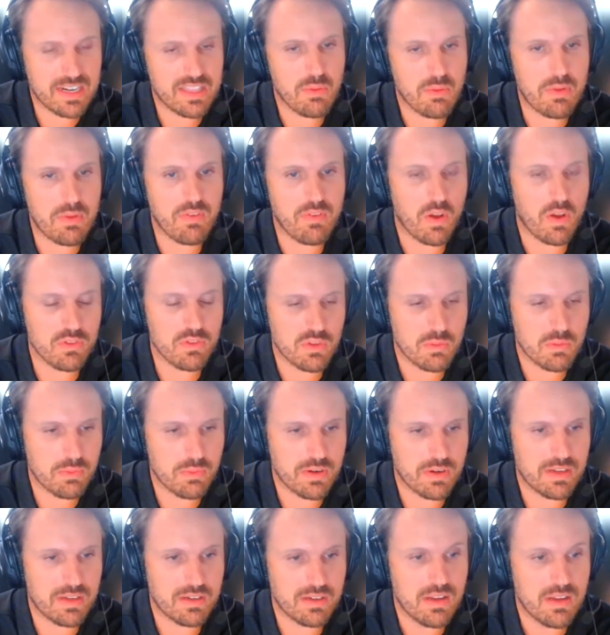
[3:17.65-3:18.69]
And then we've also
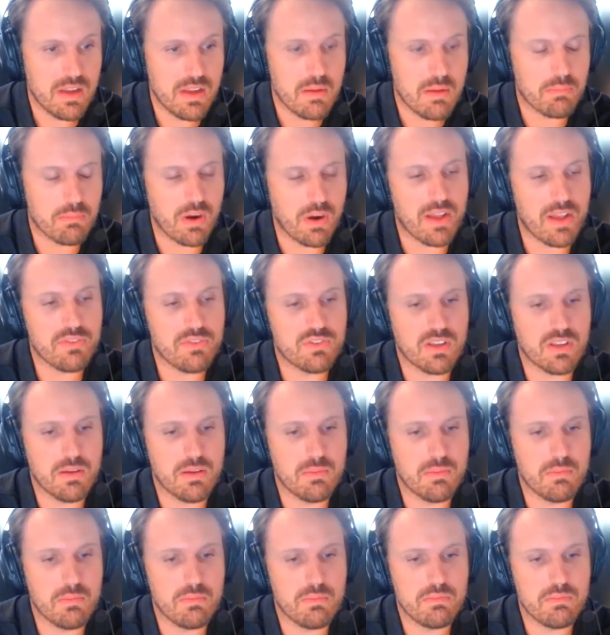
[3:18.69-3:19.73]
brought
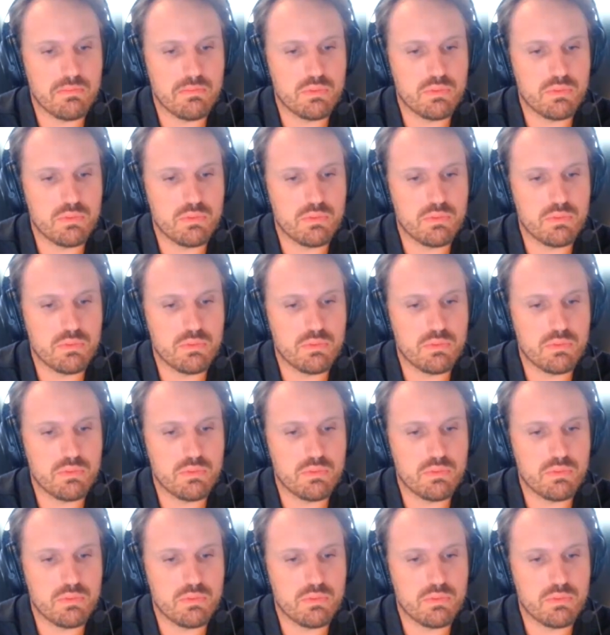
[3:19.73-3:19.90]
some